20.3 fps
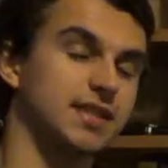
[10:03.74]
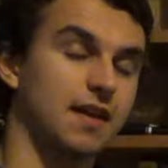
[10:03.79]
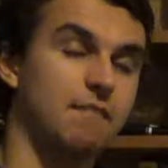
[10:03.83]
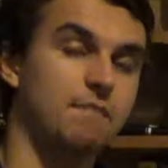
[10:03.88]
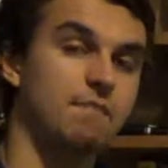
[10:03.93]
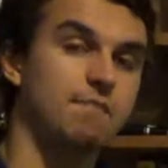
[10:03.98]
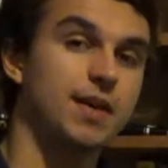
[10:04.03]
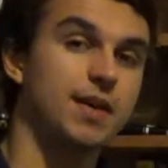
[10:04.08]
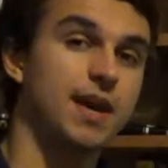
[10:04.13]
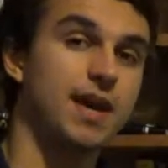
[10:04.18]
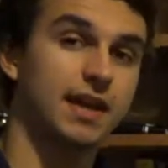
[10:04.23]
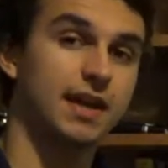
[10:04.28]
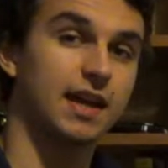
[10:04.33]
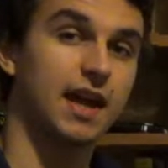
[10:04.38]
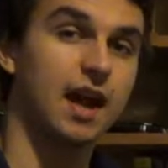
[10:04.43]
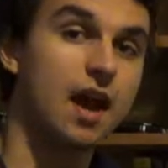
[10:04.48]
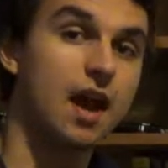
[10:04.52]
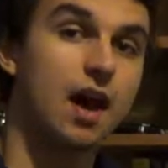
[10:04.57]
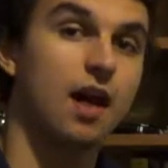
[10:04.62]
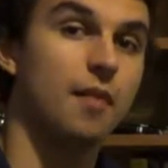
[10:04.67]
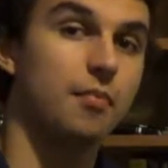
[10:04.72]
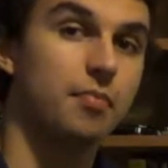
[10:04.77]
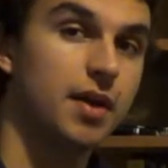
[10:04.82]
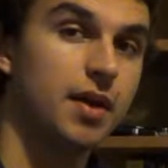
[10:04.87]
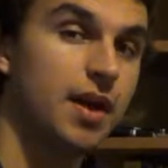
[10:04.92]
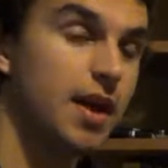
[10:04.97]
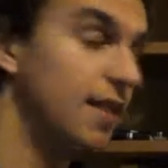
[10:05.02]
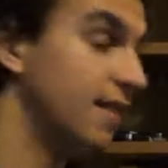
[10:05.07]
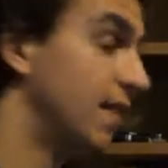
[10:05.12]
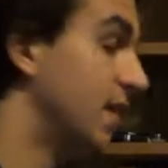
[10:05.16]
can pick up.
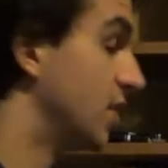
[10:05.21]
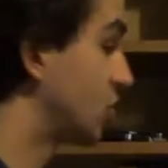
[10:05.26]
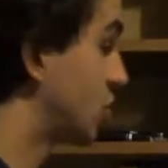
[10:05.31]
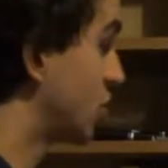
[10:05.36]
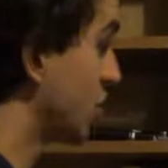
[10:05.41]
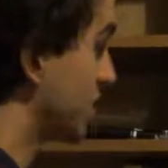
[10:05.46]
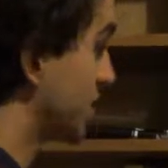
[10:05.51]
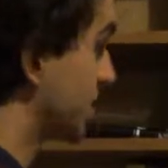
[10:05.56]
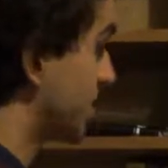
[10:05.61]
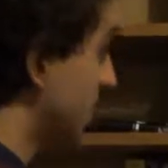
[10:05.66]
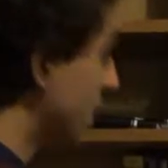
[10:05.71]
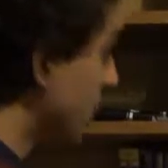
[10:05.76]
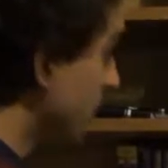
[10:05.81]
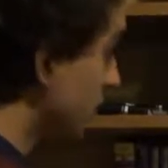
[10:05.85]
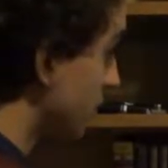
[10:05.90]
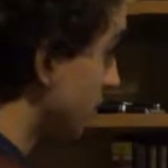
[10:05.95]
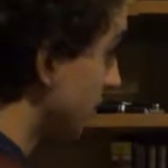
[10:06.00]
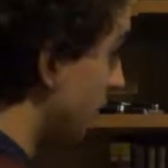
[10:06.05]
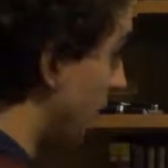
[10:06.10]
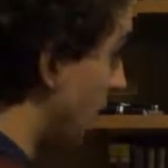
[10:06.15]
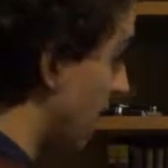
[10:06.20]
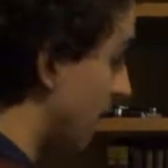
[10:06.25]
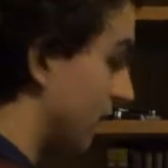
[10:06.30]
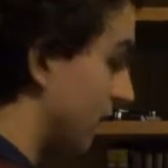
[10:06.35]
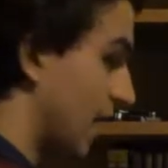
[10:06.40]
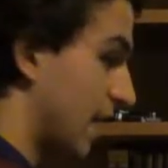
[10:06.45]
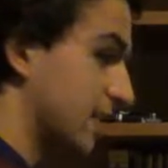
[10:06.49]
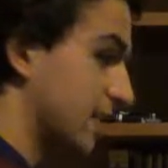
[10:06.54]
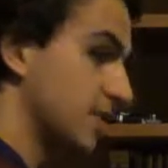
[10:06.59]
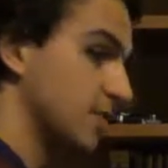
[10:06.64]
There's just certain
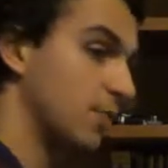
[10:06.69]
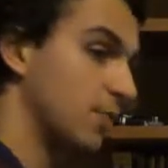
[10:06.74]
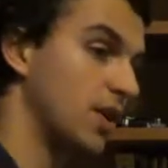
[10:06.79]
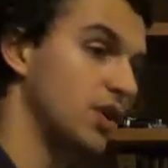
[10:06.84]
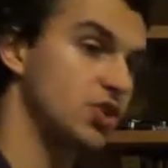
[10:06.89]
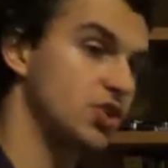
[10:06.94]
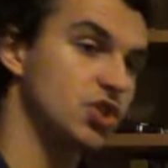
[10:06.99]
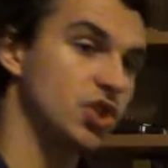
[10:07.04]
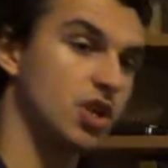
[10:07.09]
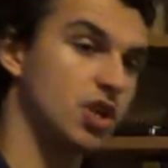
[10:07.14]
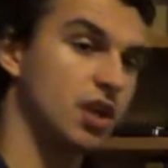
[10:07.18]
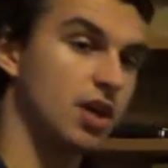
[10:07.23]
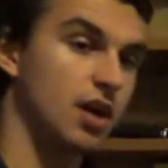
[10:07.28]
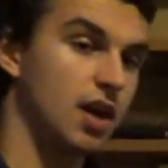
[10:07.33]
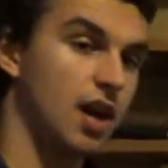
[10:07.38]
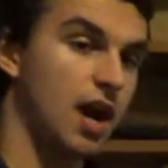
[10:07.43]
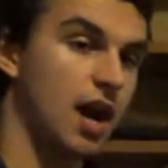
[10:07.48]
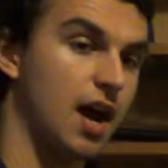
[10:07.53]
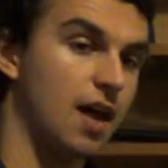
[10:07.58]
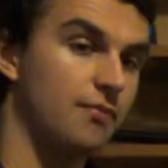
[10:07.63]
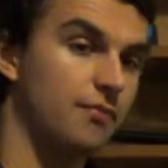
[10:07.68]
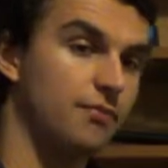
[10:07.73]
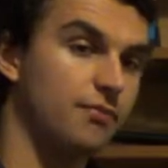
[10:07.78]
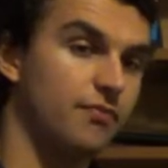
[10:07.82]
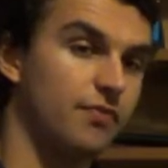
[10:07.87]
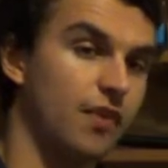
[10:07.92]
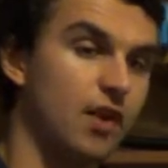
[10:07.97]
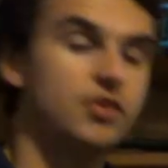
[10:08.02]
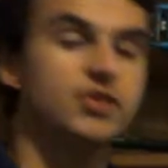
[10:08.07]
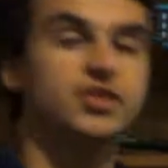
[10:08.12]
wavelengths which
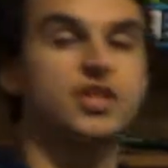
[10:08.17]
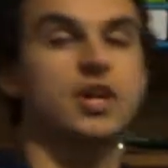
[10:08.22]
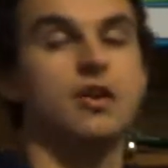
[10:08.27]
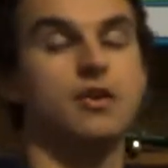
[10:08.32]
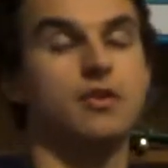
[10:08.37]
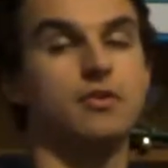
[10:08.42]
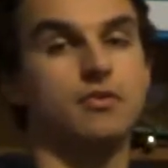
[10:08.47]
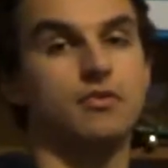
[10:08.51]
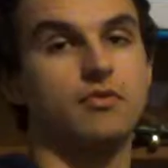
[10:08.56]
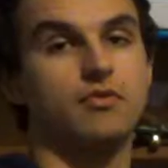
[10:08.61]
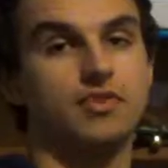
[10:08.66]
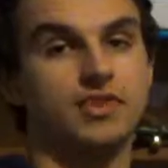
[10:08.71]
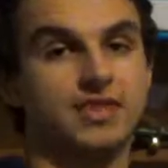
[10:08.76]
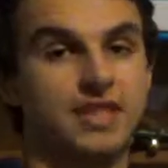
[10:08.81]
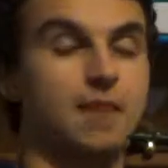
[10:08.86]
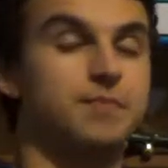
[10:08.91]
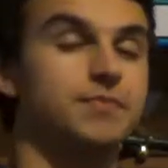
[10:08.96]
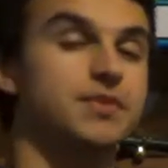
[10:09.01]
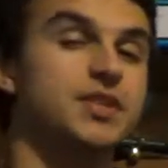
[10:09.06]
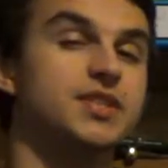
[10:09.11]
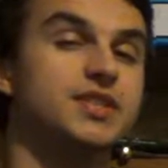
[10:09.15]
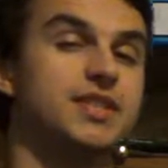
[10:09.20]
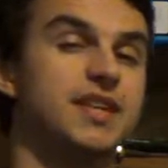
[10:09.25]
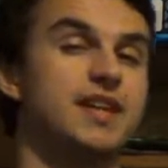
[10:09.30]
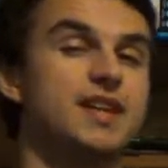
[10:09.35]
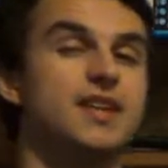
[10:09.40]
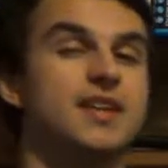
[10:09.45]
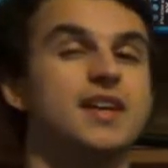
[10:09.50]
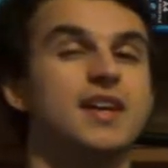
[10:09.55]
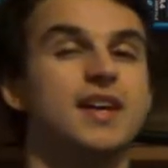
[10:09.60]
photoreceptors
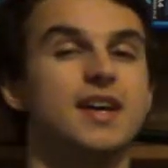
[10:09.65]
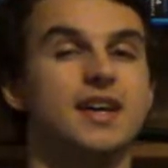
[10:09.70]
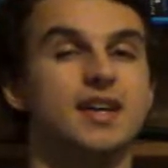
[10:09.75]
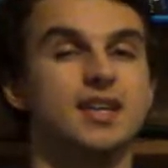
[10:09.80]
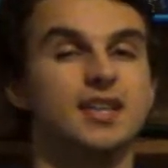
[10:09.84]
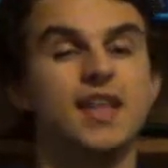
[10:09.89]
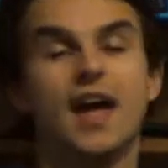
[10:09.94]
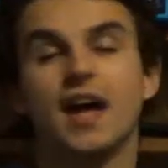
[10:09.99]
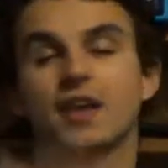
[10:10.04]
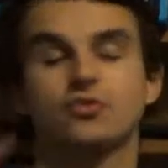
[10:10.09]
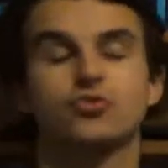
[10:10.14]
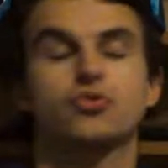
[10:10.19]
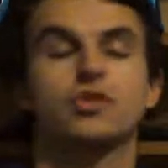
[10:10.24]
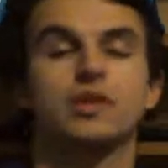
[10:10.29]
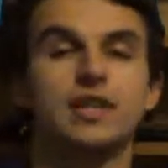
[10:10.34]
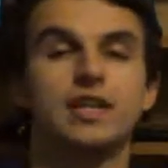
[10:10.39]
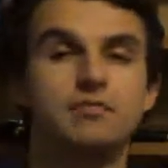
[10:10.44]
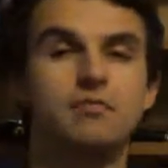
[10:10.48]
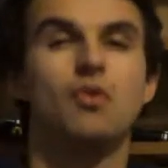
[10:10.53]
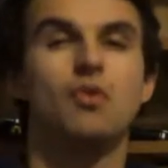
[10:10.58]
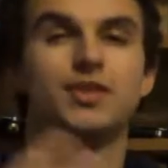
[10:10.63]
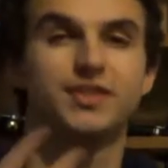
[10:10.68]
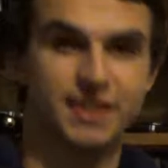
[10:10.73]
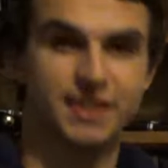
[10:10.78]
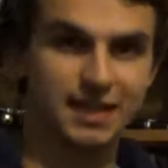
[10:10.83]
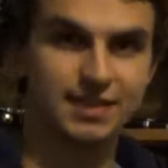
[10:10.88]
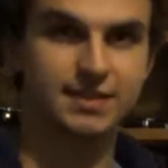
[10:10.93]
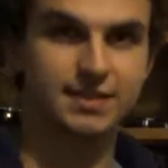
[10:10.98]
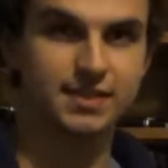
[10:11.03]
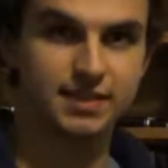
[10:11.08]
are naturally more
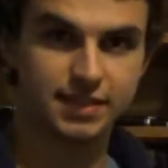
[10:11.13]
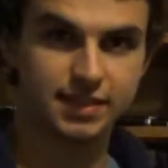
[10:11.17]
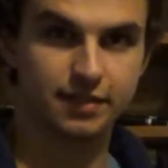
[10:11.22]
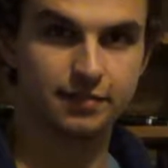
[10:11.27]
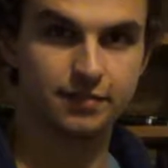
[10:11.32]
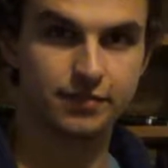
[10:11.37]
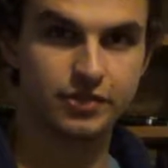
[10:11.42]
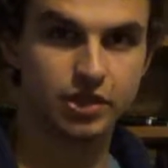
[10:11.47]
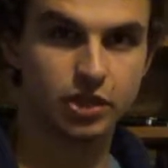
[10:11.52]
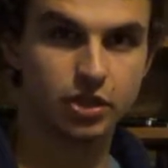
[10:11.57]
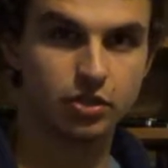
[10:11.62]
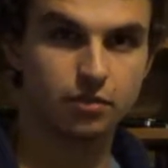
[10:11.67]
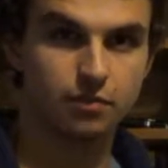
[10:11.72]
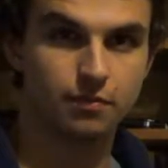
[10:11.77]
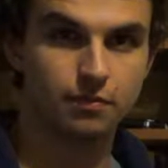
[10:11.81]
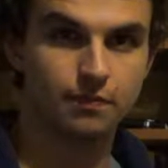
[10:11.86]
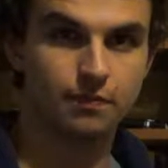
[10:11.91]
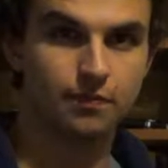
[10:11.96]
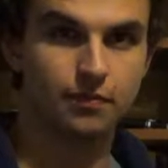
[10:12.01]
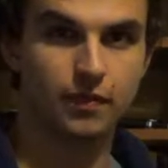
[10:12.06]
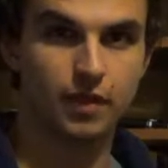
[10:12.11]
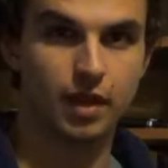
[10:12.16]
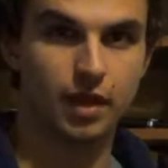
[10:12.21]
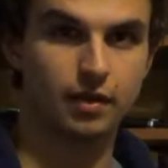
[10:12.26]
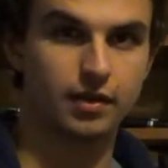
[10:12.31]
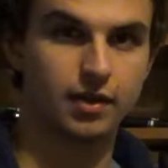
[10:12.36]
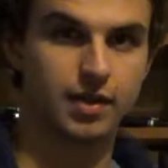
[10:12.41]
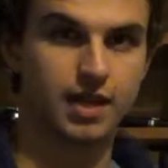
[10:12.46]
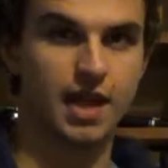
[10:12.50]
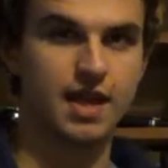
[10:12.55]
sensitive to.
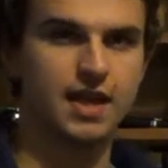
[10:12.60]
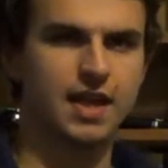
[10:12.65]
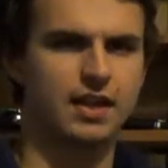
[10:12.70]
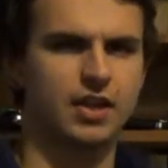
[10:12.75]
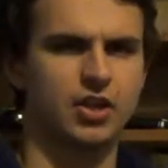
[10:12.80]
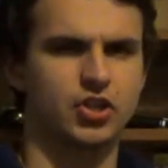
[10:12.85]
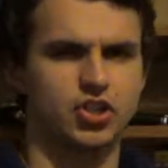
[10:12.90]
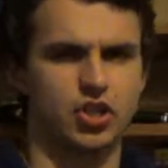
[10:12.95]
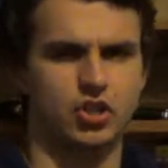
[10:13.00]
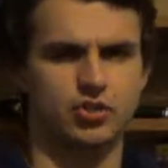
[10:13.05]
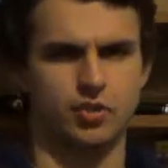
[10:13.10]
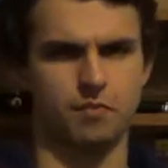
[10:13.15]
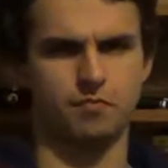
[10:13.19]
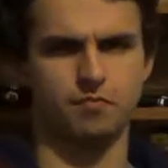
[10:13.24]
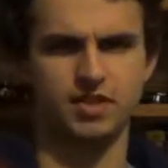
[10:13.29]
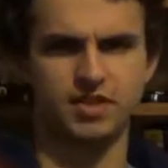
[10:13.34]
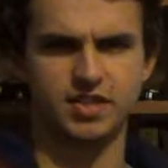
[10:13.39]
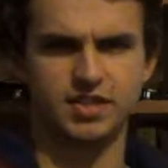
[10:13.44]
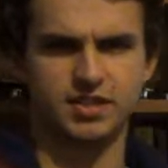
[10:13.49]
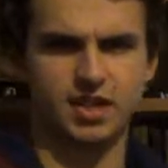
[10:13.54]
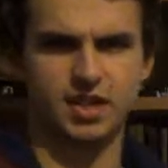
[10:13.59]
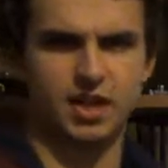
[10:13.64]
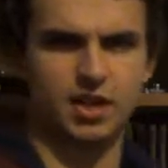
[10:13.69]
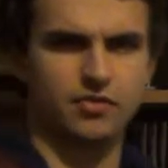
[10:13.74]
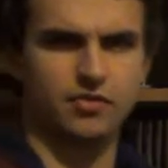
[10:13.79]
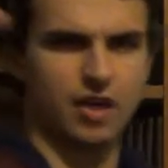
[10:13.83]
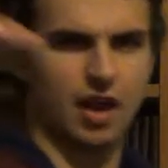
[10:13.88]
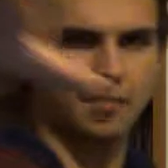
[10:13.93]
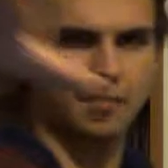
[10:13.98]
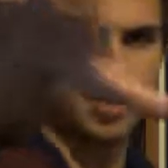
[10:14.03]
Okay, and I showed you a pretty
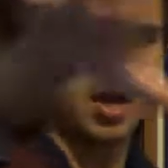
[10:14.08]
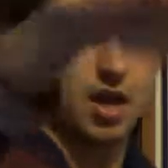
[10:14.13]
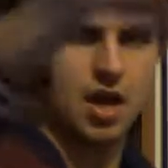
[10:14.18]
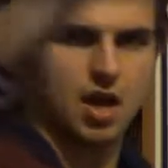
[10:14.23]
diagram